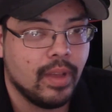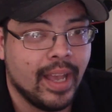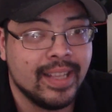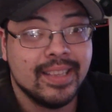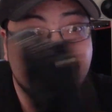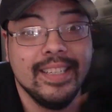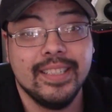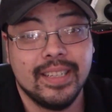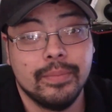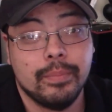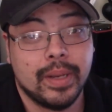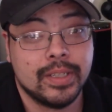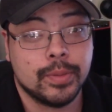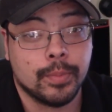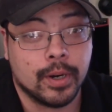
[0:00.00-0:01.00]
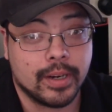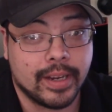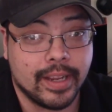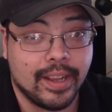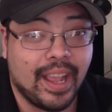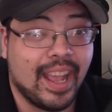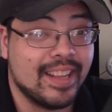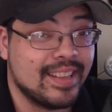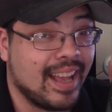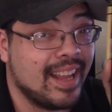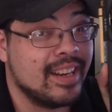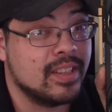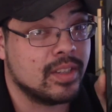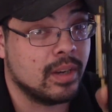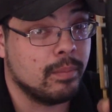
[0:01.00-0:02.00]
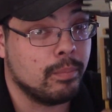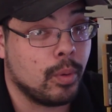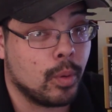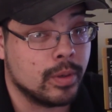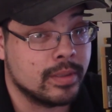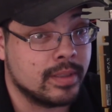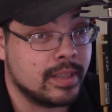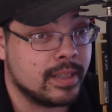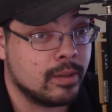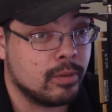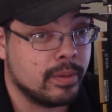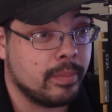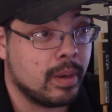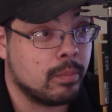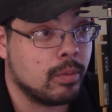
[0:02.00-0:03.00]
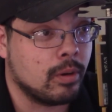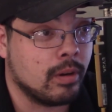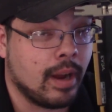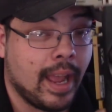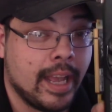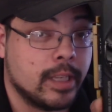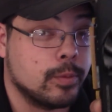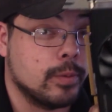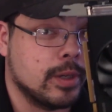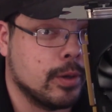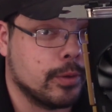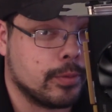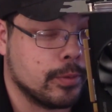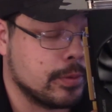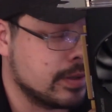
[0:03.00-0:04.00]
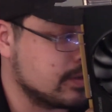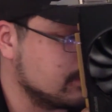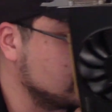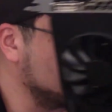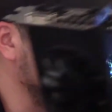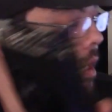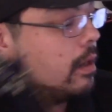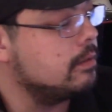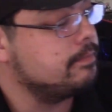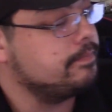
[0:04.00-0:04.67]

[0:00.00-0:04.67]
at least in benchmarking, and that is an important thing to remember as we go through this video.